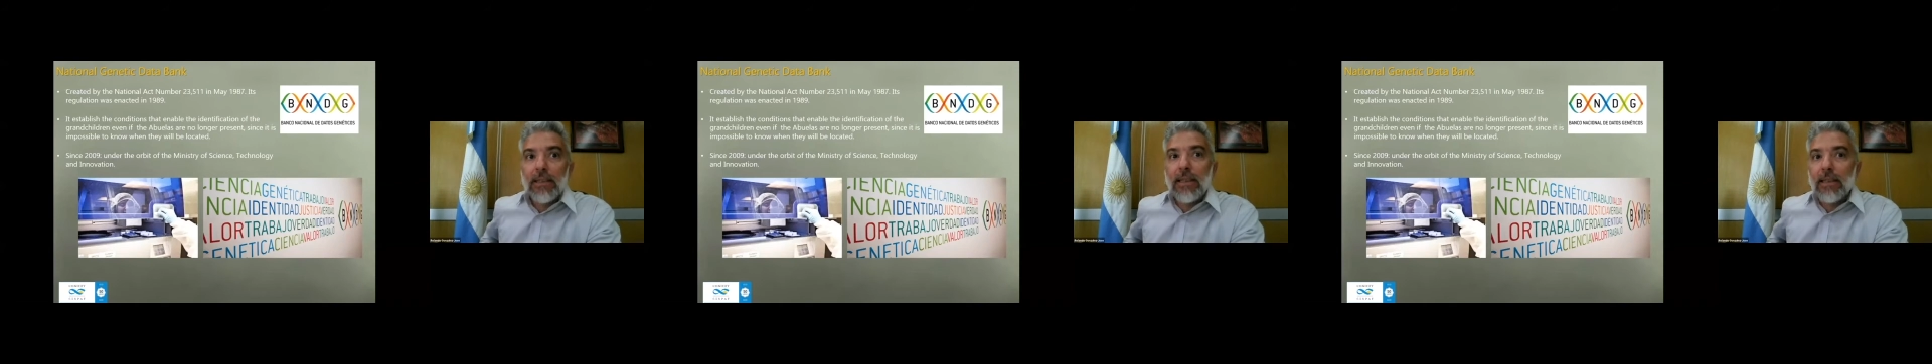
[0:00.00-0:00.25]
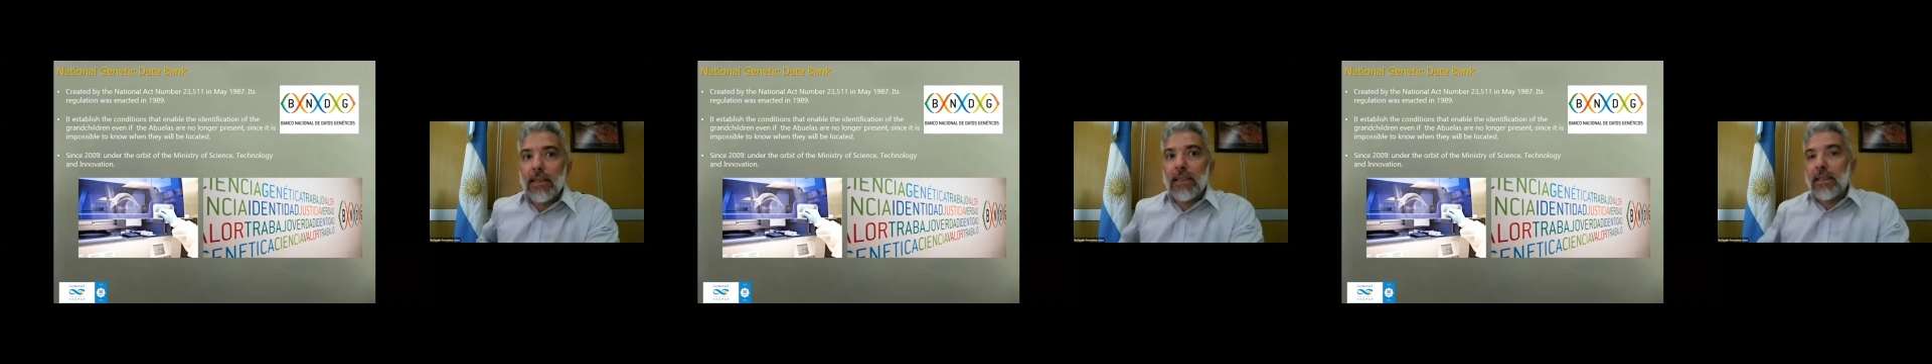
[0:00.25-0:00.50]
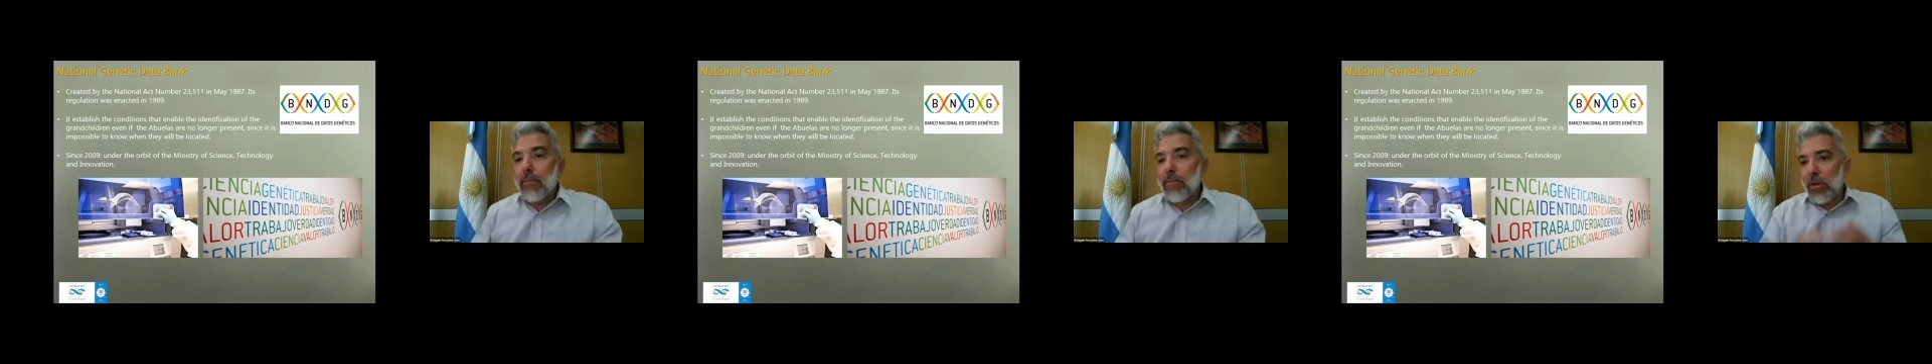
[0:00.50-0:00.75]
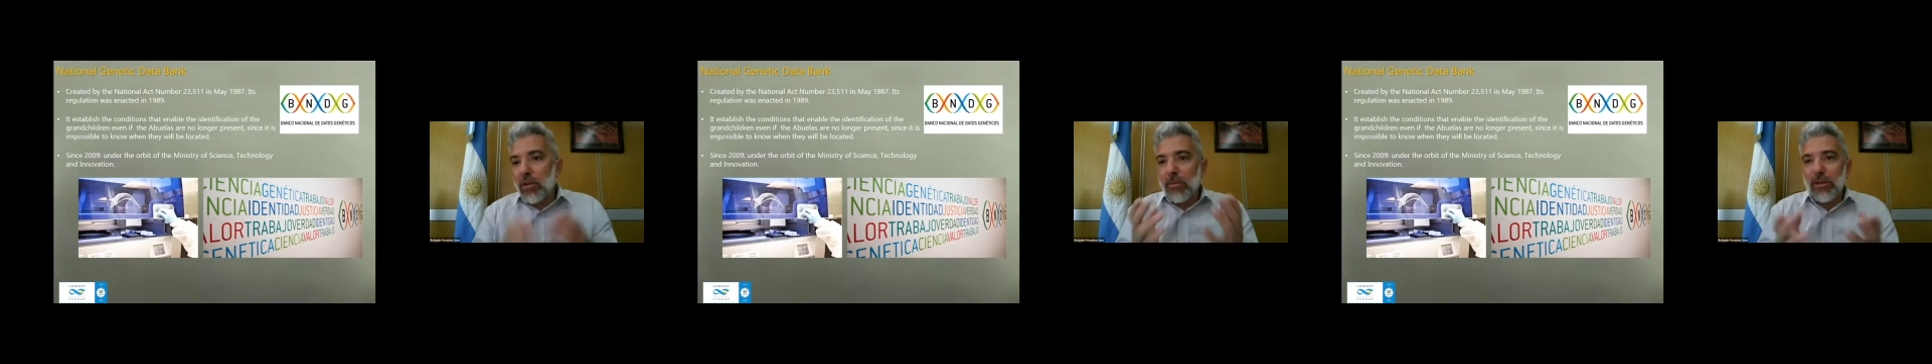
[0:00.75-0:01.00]
since it is
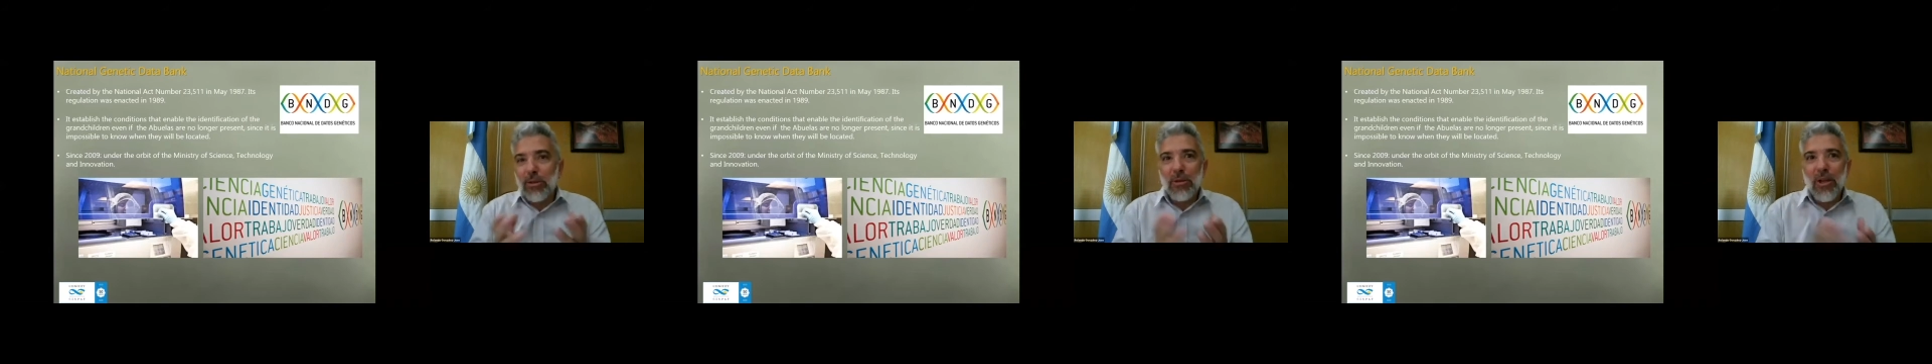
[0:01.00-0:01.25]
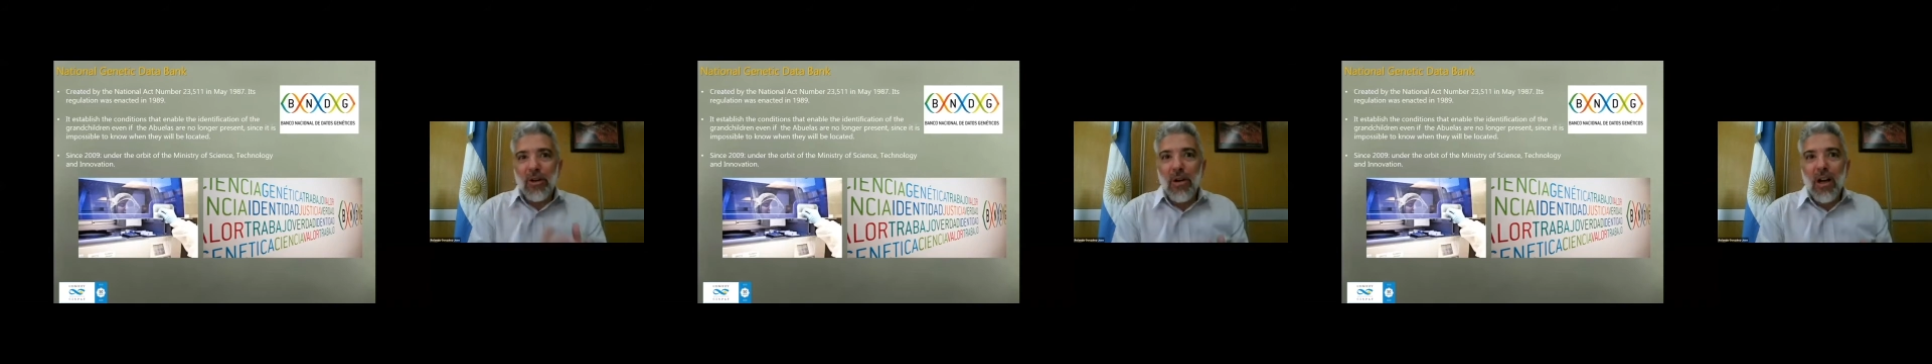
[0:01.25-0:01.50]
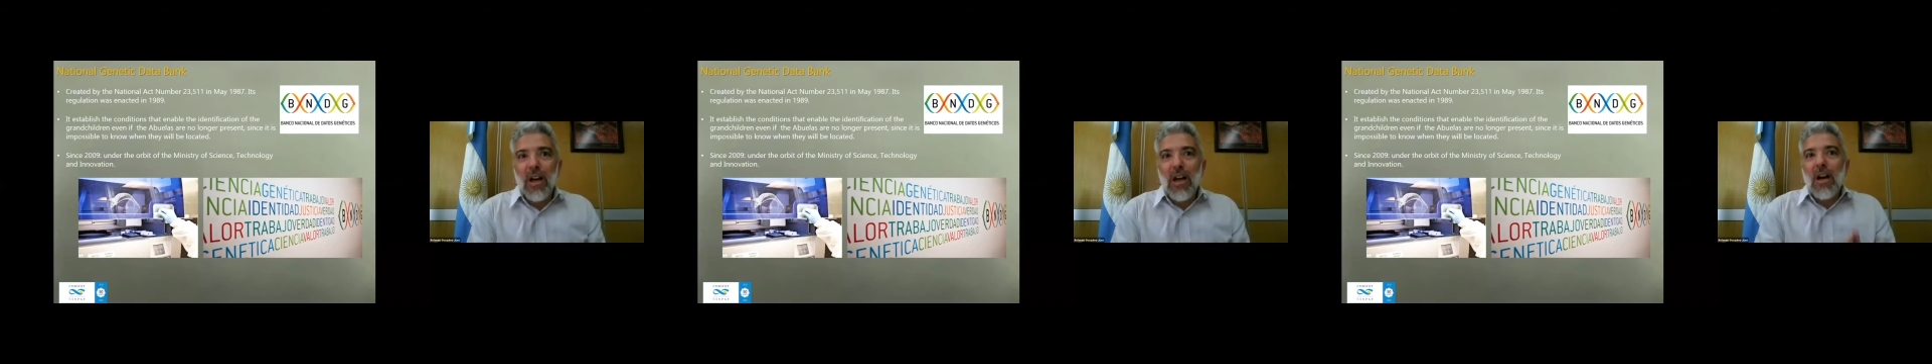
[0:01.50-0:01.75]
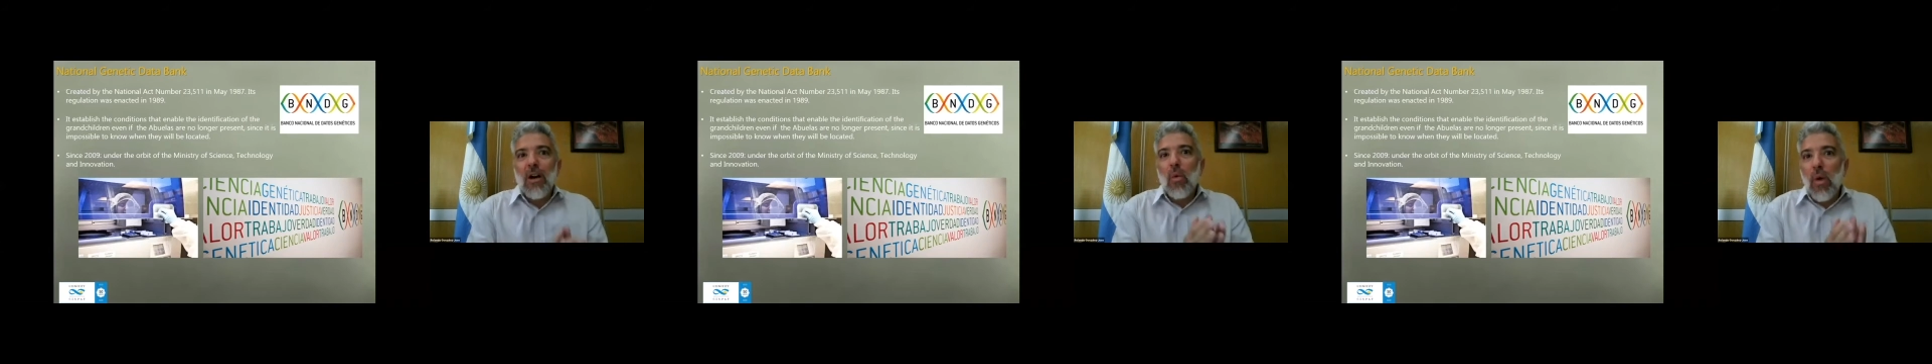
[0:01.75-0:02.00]
impossible to know
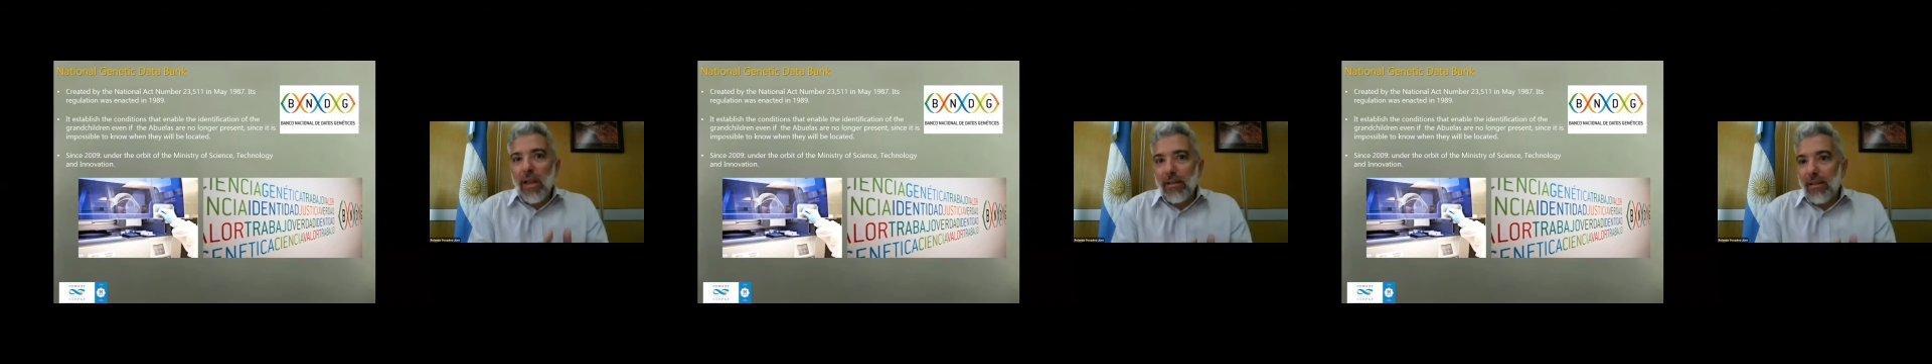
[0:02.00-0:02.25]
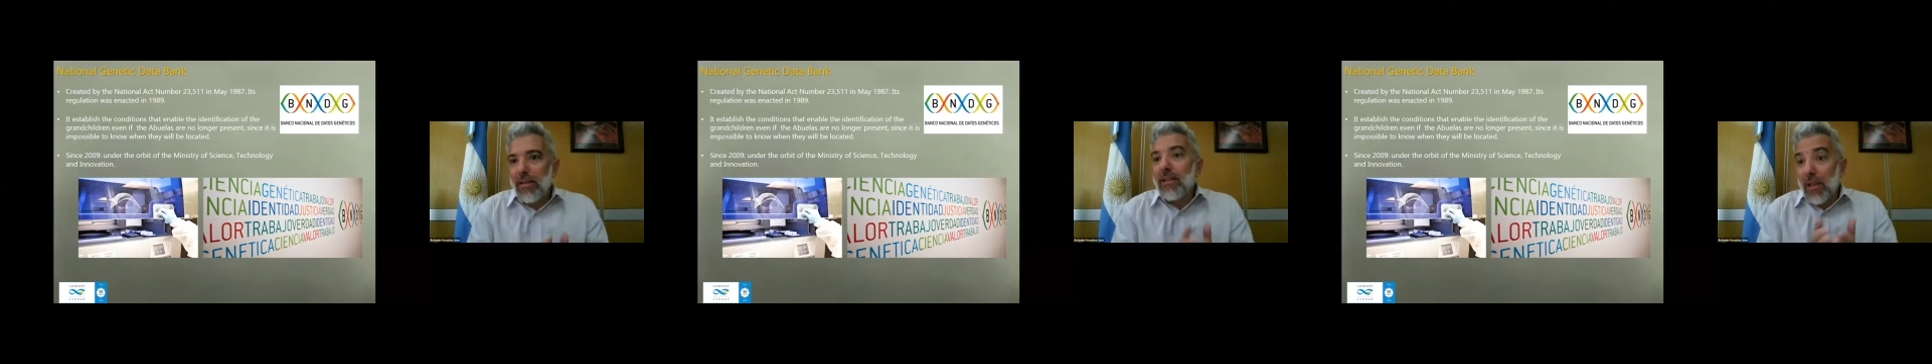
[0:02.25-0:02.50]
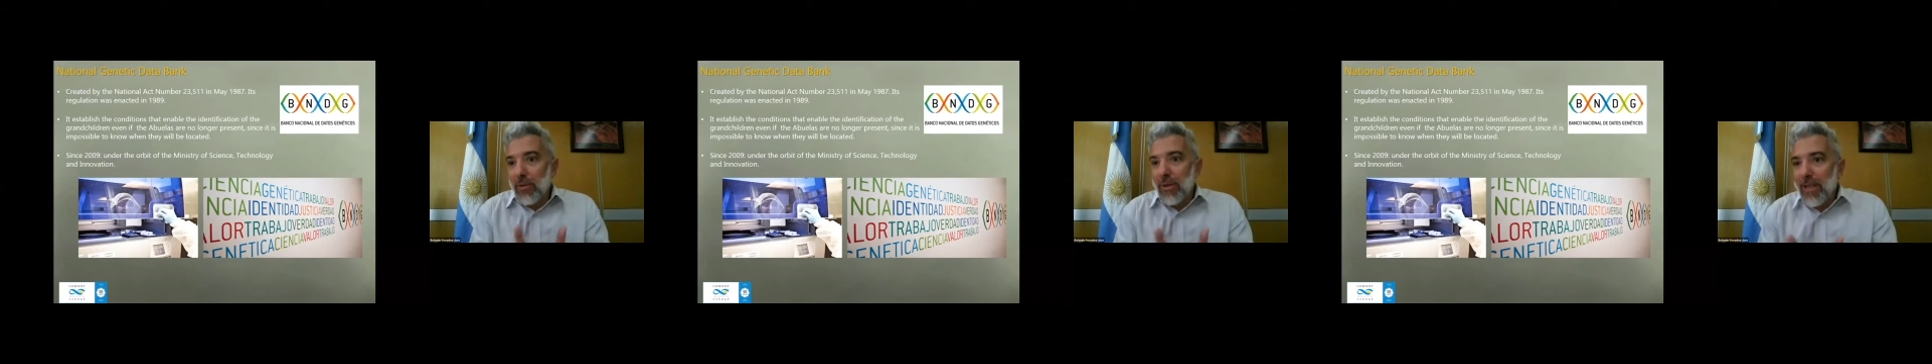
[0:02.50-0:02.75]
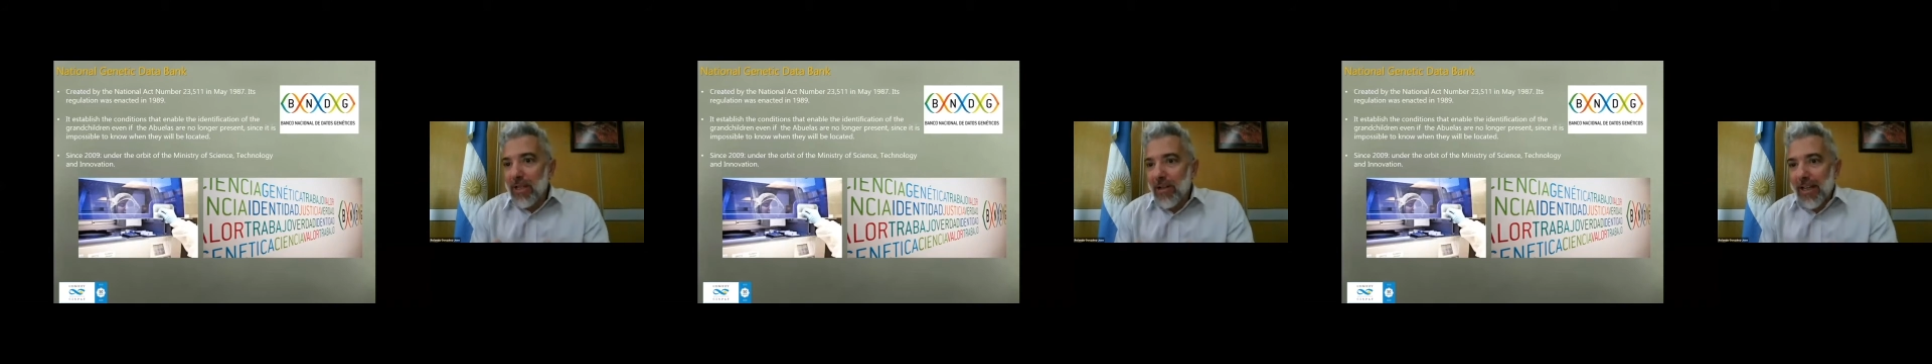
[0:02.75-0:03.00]
when they
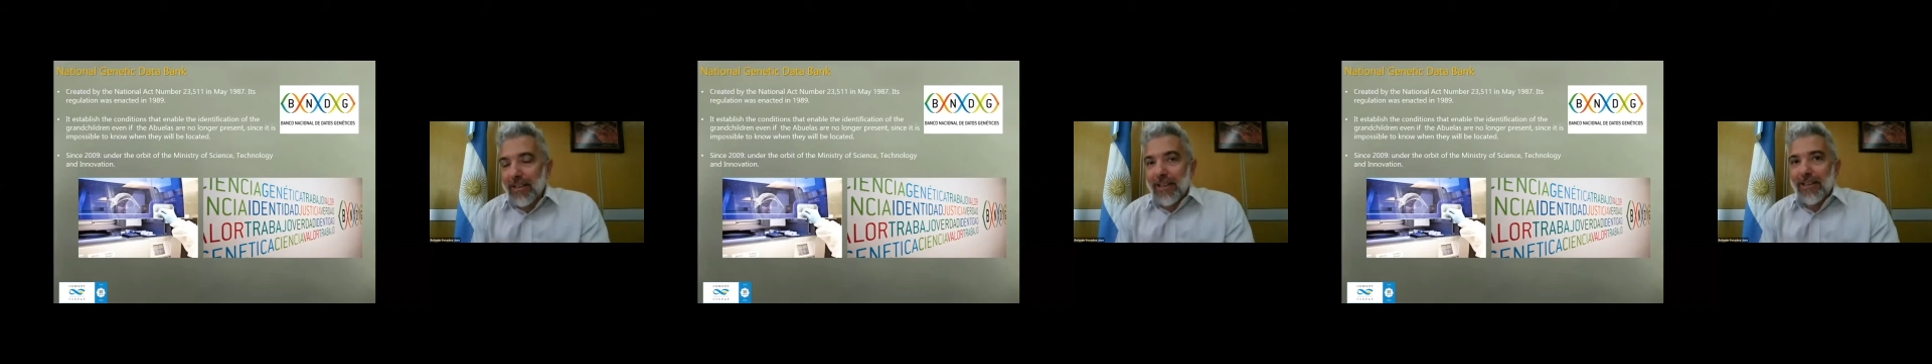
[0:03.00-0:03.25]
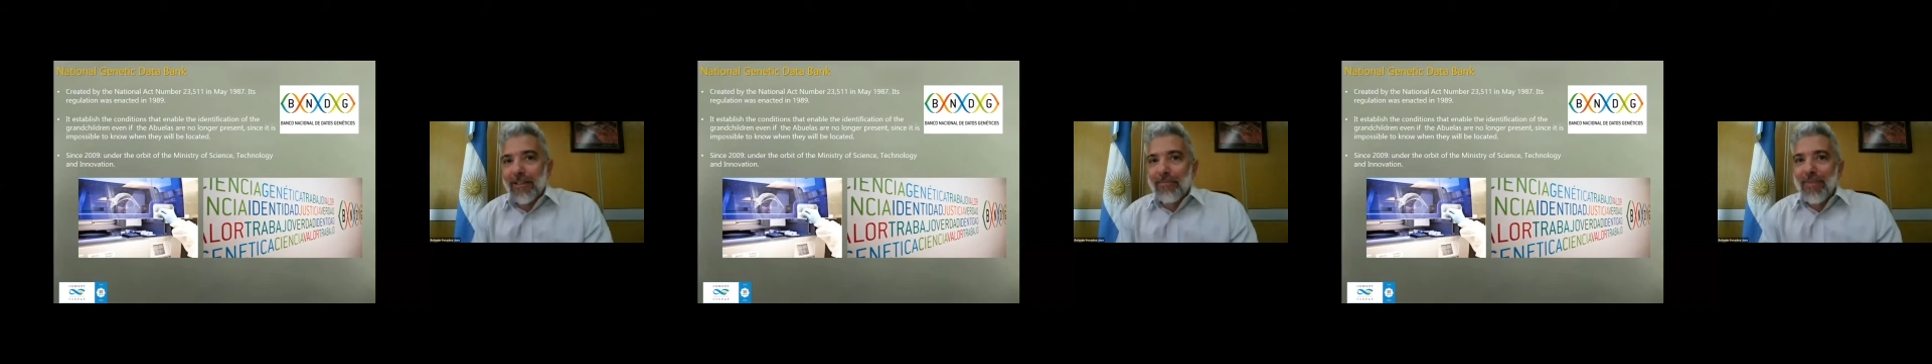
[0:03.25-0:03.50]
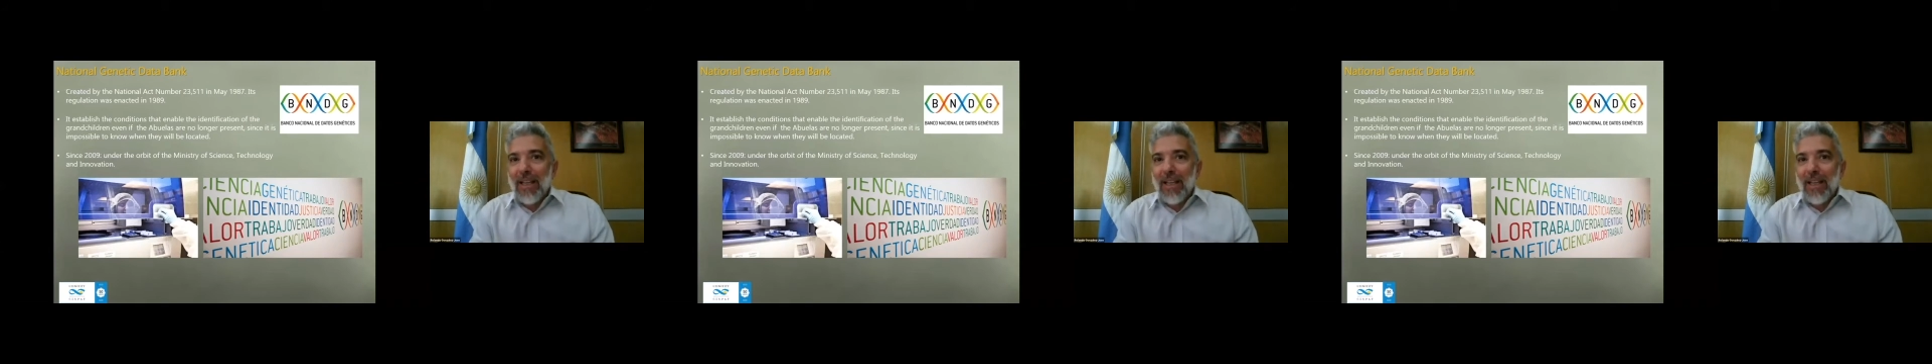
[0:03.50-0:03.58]
will be located.